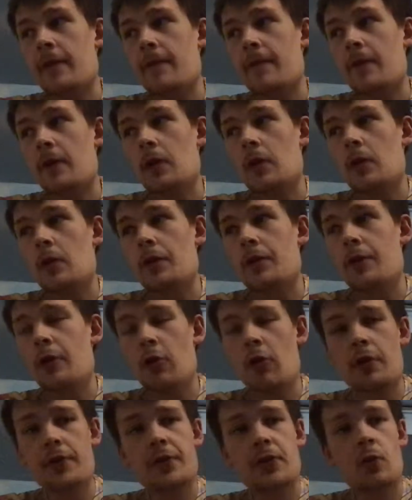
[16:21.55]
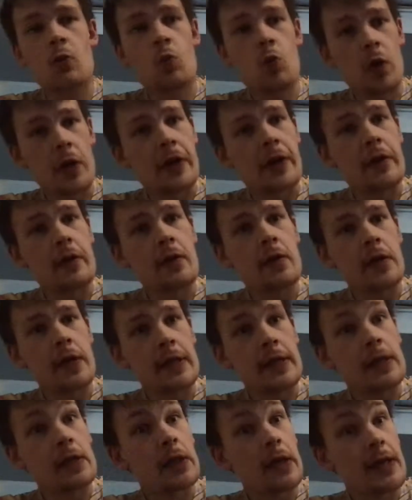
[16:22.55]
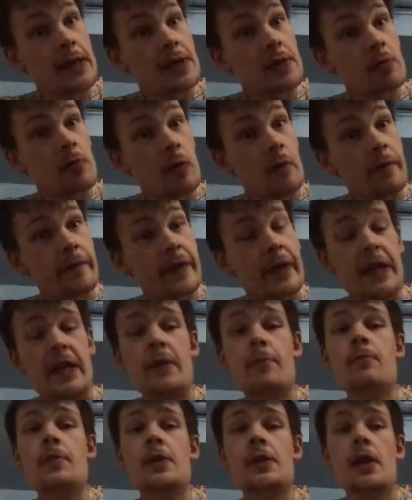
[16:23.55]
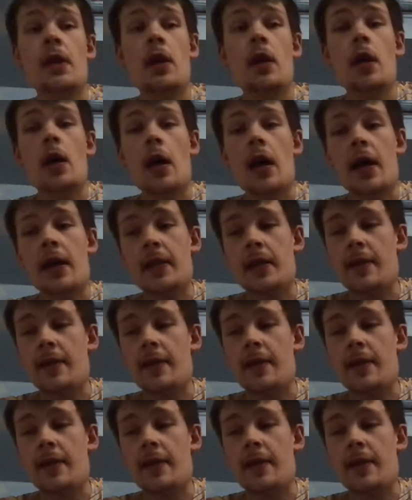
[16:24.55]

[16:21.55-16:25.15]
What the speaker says: They've not won in the last 12 games,